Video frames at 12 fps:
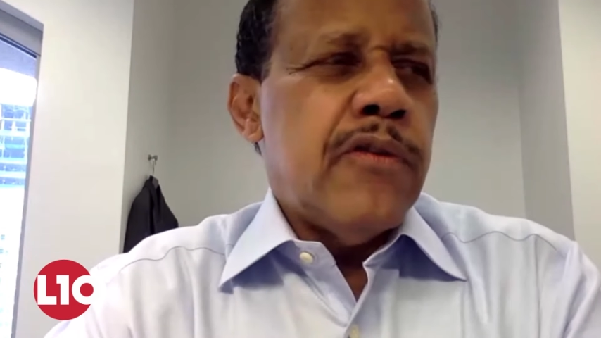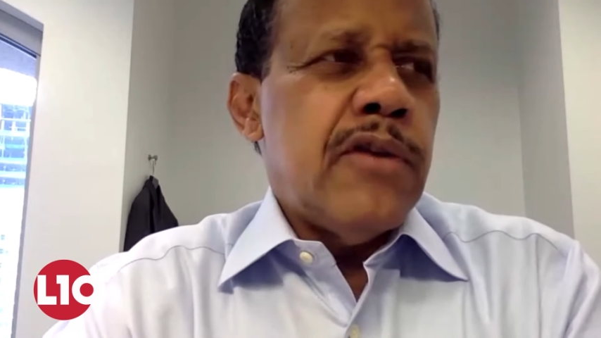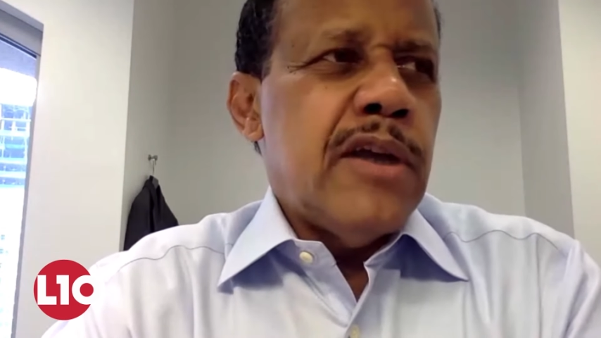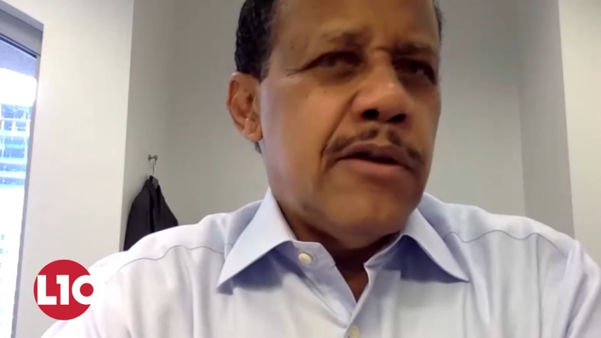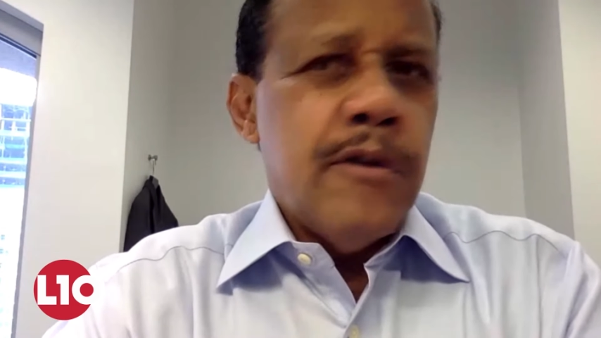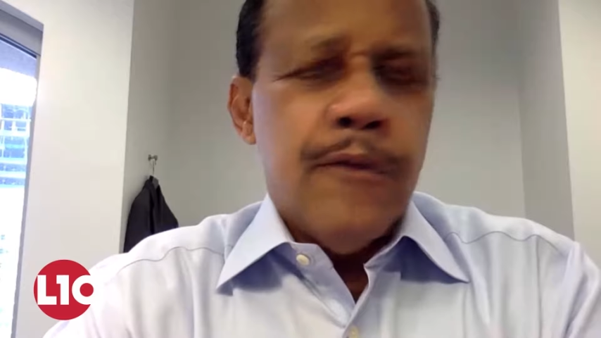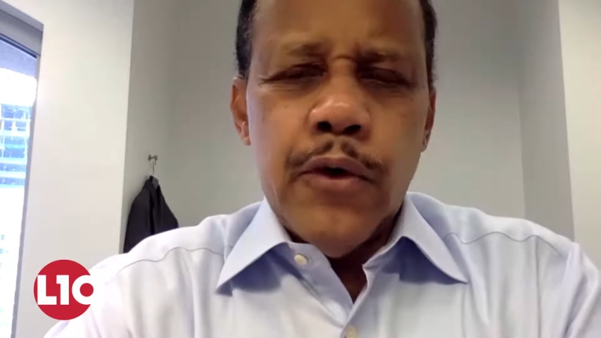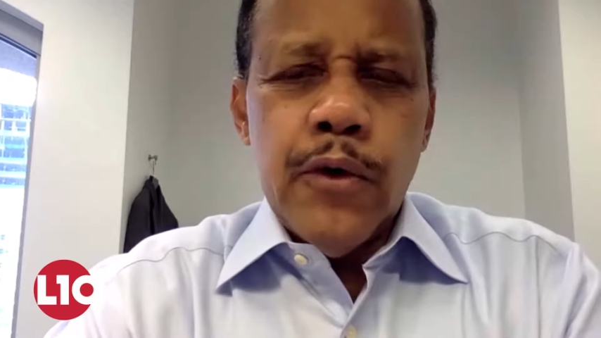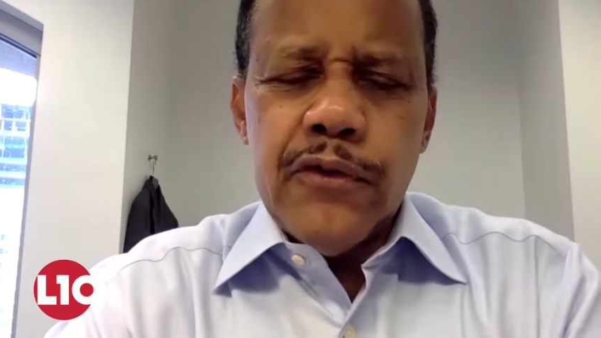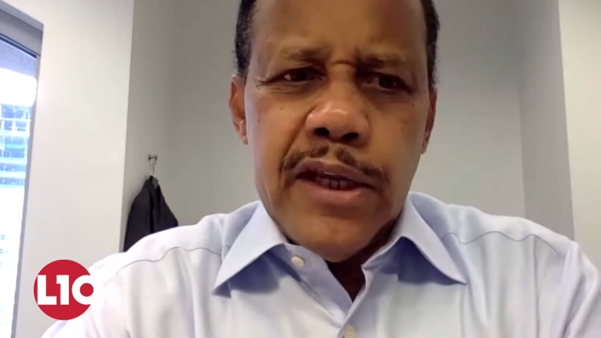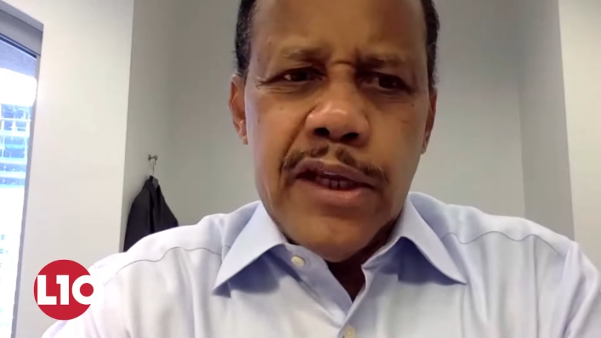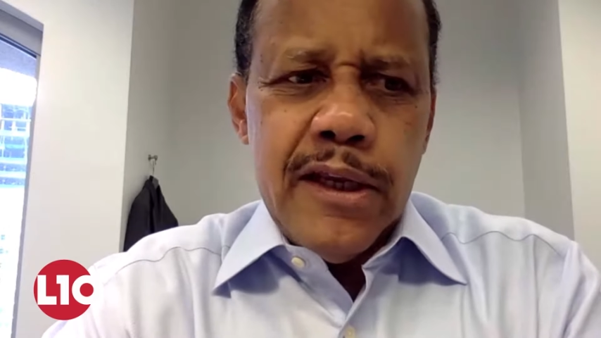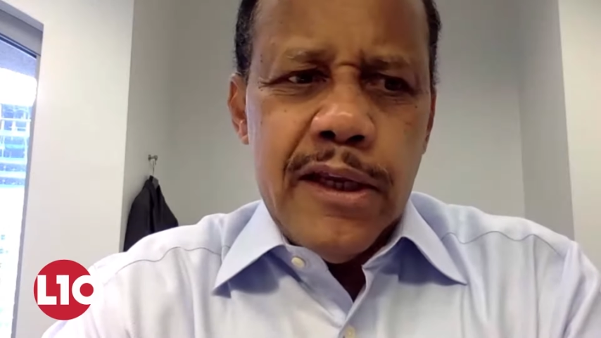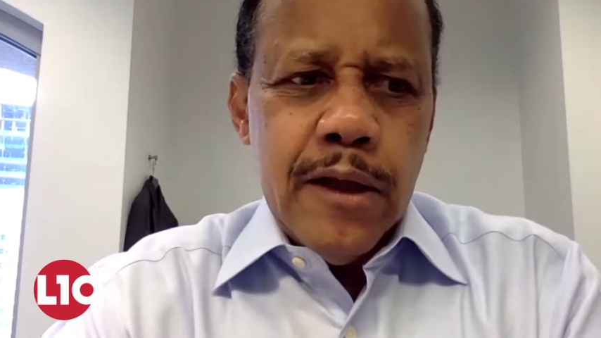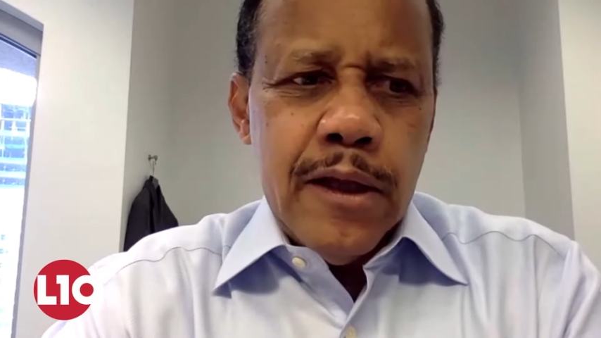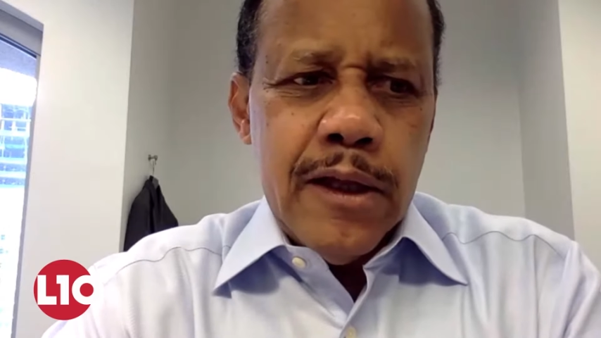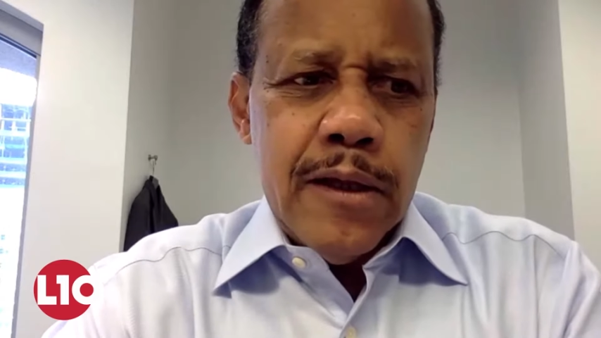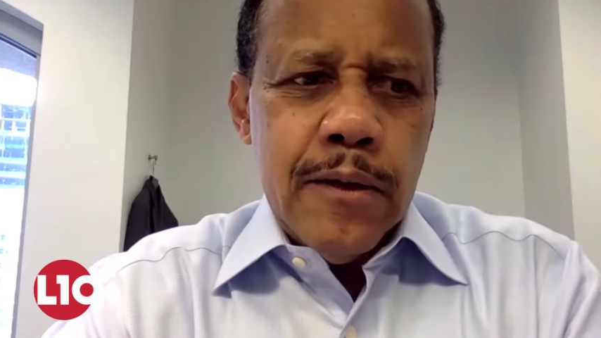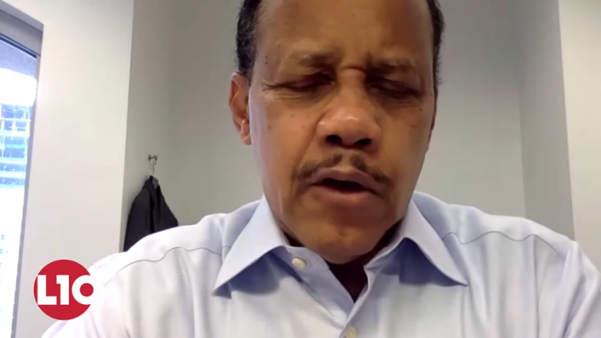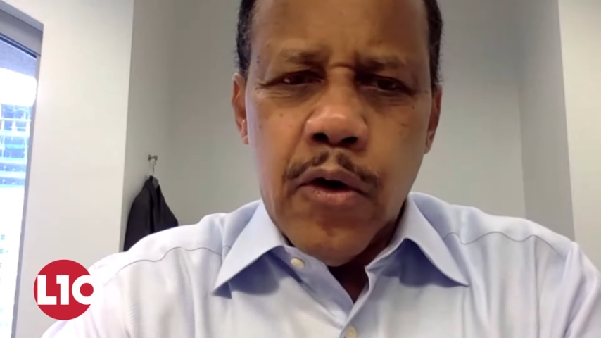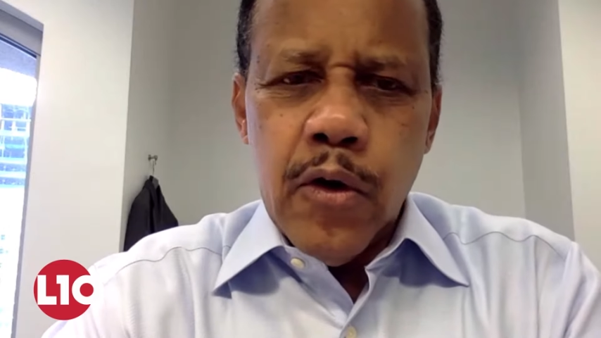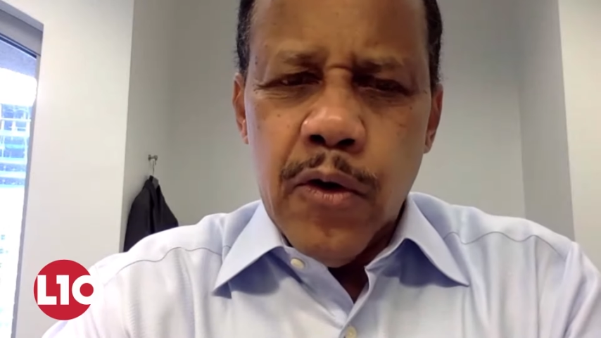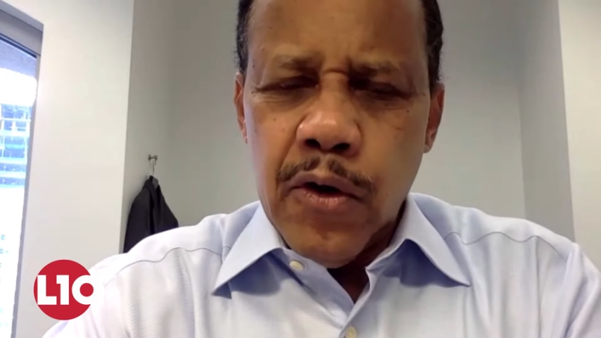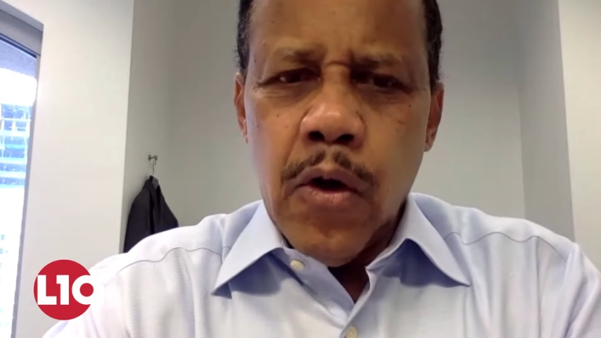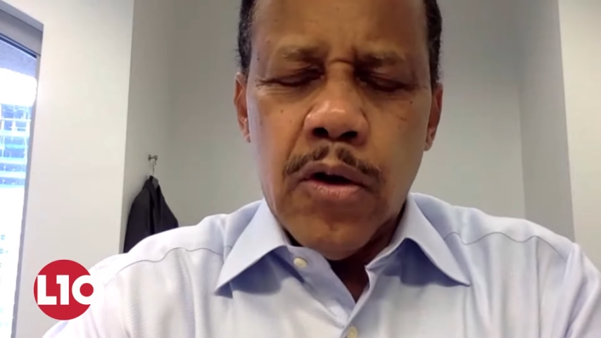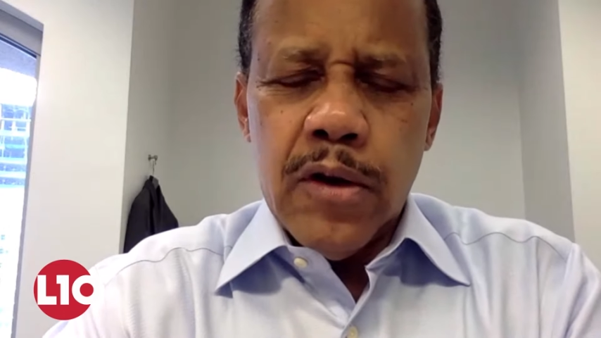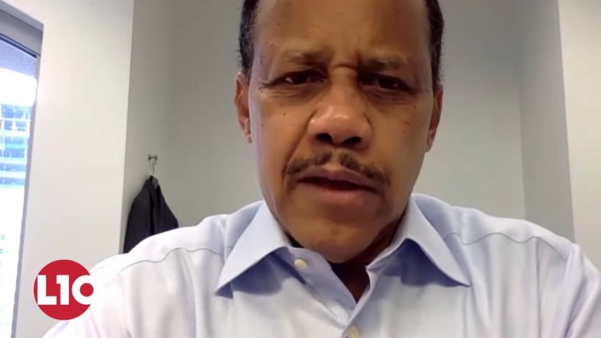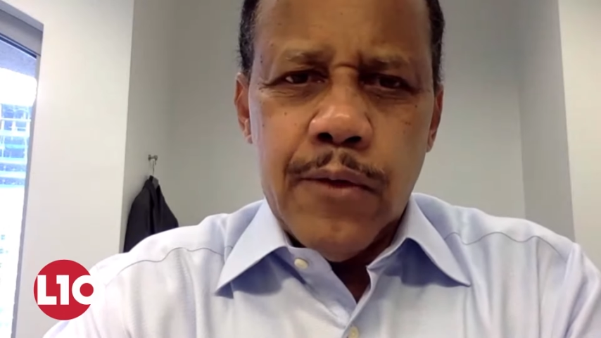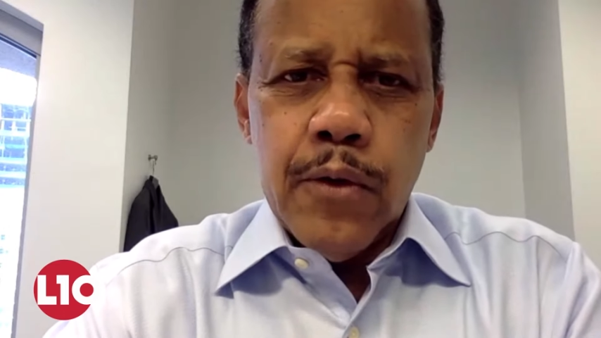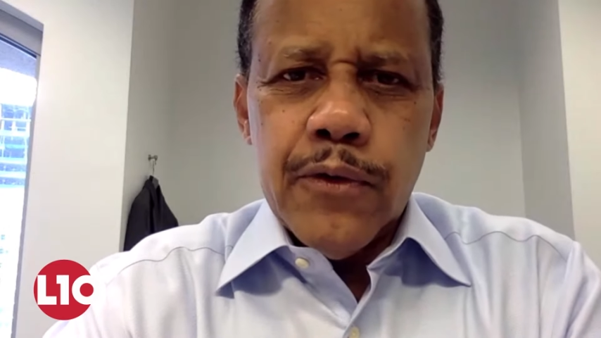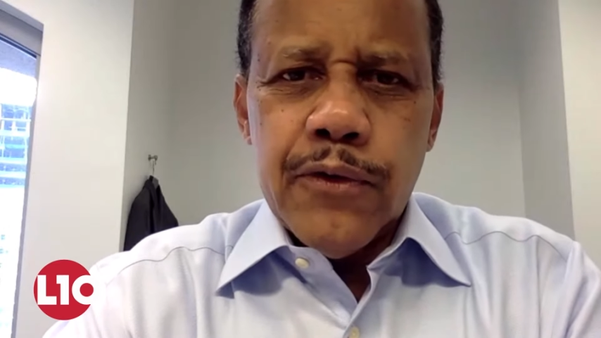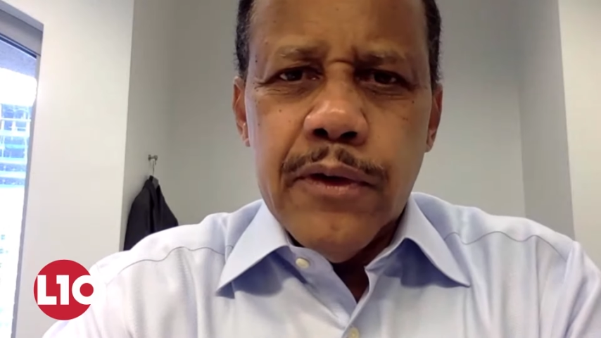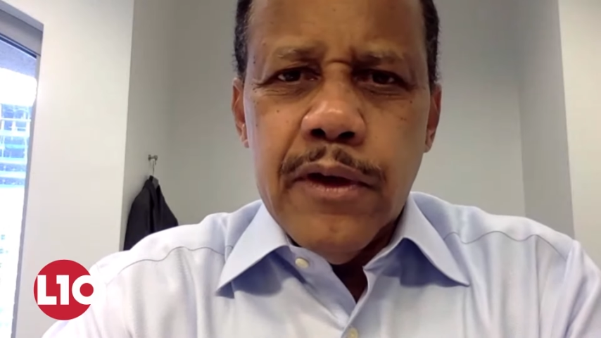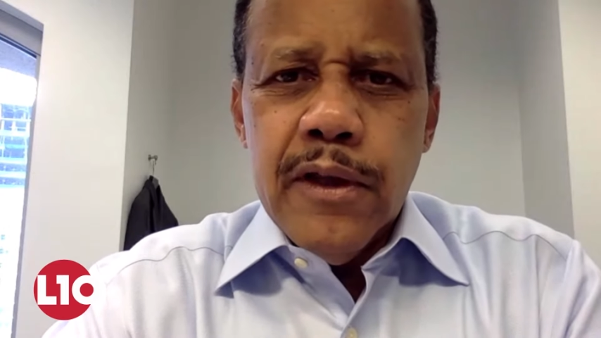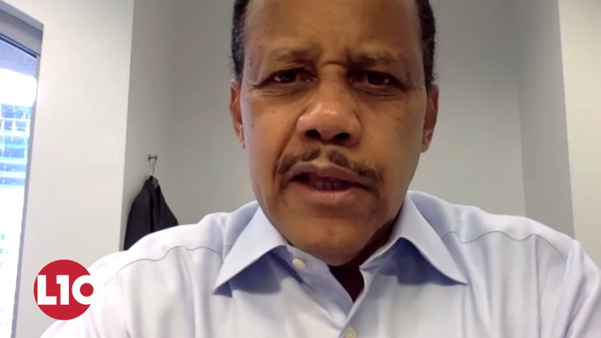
is that diversity uh, occur on all levels.